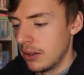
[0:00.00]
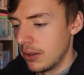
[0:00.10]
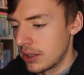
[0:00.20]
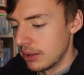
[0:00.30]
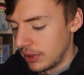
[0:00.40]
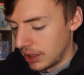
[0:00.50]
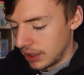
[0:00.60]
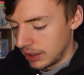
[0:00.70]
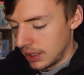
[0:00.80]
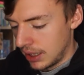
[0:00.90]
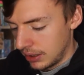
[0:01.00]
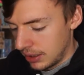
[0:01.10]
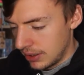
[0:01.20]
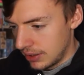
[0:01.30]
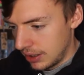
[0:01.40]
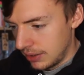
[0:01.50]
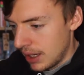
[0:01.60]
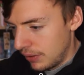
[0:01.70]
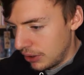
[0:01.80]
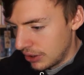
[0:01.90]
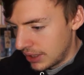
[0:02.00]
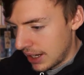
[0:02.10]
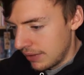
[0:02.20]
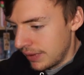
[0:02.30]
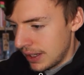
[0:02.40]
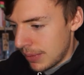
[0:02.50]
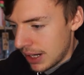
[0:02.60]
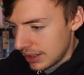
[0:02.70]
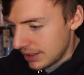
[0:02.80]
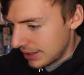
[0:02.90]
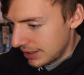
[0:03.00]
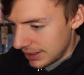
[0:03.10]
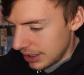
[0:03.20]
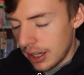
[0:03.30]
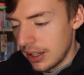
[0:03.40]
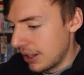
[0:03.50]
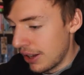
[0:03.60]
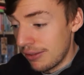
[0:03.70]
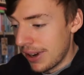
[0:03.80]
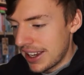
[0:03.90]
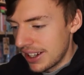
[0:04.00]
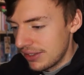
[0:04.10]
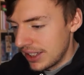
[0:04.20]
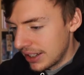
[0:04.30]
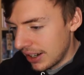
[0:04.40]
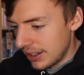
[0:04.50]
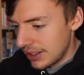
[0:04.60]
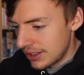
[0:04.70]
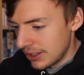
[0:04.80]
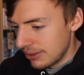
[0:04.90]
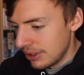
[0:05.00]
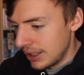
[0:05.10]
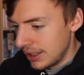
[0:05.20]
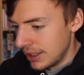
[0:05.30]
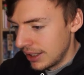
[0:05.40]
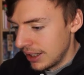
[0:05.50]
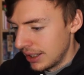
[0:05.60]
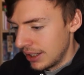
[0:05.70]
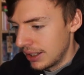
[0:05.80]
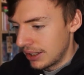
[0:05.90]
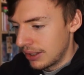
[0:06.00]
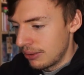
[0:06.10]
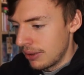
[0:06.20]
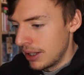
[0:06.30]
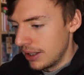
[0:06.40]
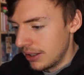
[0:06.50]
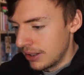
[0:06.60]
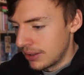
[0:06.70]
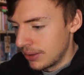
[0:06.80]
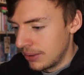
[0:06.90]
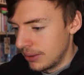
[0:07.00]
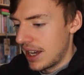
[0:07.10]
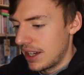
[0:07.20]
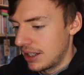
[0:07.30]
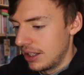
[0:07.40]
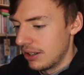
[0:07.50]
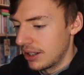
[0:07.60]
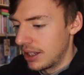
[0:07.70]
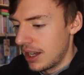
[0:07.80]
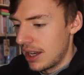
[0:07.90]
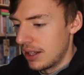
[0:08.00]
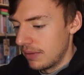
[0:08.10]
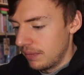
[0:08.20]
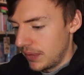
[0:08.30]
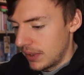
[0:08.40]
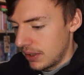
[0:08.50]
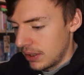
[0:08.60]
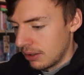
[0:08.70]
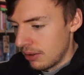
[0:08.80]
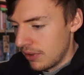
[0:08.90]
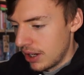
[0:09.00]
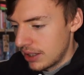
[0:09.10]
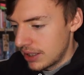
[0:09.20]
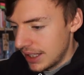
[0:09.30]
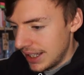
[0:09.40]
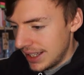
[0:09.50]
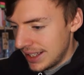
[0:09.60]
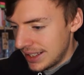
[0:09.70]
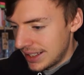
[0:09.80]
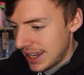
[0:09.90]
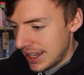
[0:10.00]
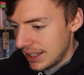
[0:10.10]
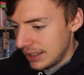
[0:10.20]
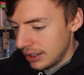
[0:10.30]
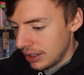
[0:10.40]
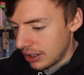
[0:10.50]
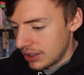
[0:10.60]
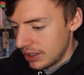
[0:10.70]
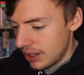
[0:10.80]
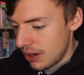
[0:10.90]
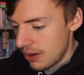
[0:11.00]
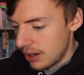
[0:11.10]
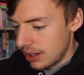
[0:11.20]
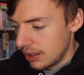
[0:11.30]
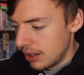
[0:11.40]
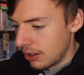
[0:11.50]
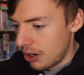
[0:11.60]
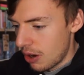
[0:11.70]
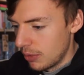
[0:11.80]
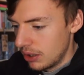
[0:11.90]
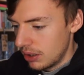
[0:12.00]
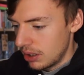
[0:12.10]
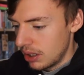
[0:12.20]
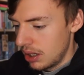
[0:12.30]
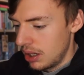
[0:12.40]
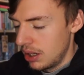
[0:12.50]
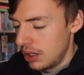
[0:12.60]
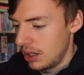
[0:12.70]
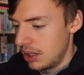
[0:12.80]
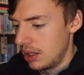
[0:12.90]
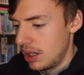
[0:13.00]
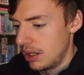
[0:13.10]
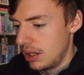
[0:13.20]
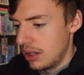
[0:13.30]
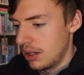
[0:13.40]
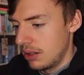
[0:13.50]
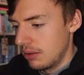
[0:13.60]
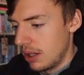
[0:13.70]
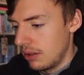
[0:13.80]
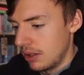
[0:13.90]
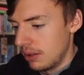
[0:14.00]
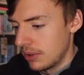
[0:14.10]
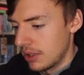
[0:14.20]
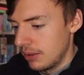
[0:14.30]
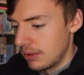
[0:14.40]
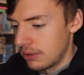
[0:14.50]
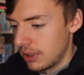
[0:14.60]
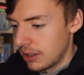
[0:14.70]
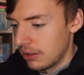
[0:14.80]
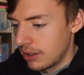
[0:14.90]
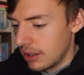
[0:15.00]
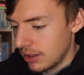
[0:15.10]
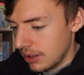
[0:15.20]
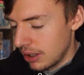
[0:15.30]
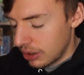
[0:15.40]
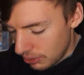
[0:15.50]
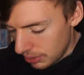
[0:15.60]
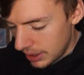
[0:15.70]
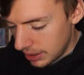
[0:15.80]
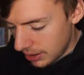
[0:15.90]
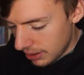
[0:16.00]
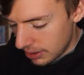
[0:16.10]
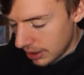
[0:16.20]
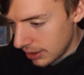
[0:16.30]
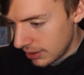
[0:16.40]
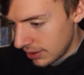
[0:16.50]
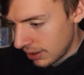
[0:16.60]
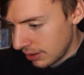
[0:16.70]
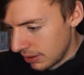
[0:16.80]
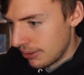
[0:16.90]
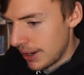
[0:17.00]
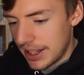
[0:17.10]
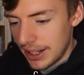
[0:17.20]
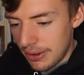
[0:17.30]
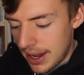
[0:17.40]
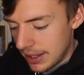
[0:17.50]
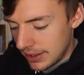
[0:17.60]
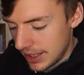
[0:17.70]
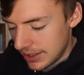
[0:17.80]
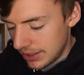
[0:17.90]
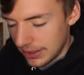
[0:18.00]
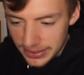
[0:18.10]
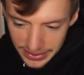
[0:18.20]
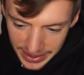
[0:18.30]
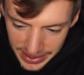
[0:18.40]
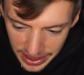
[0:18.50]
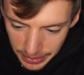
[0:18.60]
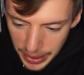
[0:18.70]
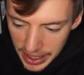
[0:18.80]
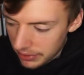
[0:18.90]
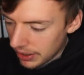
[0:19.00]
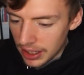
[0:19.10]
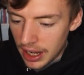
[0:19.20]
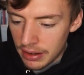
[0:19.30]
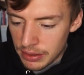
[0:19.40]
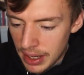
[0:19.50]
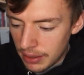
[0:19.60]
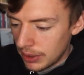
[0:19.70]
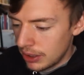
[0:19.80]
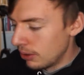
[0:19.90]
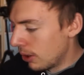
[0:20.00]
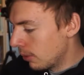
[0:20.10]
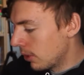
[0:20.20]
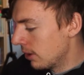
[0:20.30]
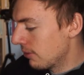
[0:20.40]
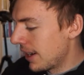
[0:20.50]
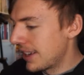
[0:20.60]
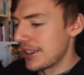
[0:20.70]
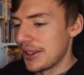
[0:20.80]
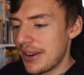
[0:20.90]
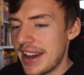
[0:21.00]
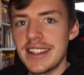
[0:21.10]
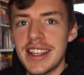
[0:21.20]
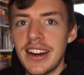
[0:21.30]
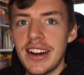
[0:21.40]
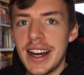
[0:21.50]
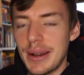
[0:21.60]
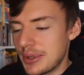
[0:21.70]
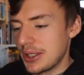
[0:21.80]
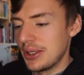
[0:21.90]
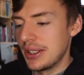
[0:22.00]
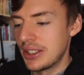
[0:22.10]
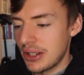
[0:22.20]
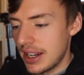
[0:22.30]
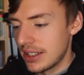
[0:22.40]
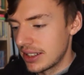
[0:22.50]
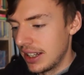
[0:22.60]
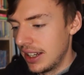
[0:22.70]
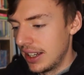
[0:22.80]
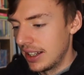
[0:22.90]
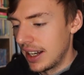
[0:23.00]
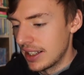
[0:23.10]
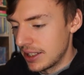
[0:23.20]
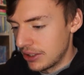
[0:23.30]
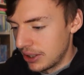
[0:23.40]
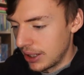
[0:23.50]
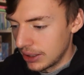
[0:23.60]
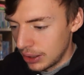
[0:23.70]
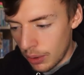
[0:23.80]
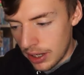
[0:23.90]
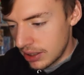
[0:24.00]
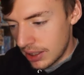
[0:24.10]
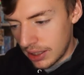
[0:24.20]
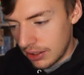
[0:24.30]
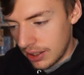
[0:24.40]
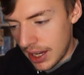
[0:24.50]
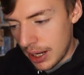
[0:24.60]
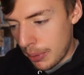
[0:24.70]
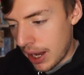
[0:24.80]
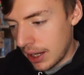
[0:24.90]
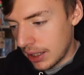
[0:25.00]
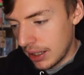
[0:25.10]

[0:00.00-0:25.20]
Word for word: or something like that, because if you just get a VMAX, a regular V card, it's not really great at all. Cacnea again. Our reverse is a Luxio uncommon, and then oh no, it was a green code card. So regular rare. These are the bane of our lives, man. We do not want regular rares. They are absolutely trash. That's literally like the worst thing you can get in a pack.